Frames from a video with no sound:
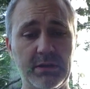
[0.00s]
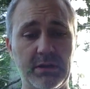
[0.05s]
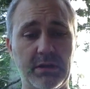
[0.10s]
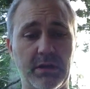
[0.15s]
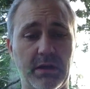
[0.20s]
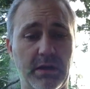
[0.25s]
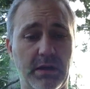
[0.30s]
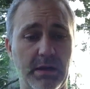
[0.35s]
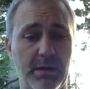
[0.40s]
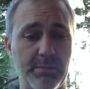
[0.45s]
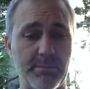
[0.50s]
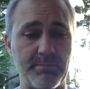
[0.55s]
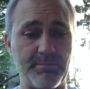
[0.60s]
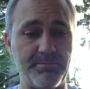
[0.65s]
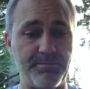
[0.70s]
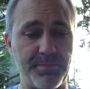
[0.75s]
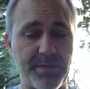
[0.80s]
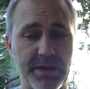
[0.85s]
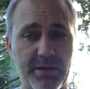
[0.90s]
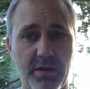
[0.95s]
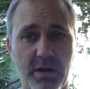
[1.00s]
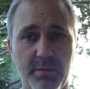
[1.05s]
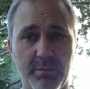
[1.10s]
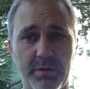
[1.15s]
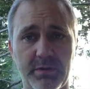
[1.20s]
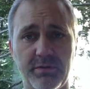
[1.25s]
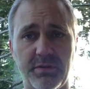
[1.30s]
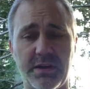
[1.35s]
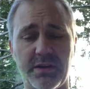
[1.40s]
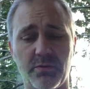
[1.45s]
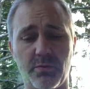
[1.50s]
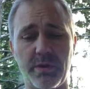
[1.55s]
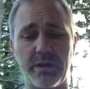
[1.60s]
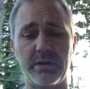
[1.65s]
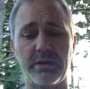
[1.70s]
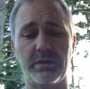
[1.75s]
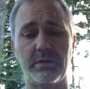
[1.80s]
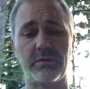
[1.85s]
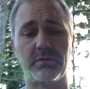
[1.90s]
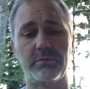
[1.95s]
10
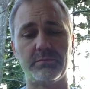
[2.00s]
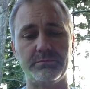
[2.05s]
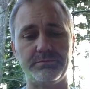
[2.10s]
weakness.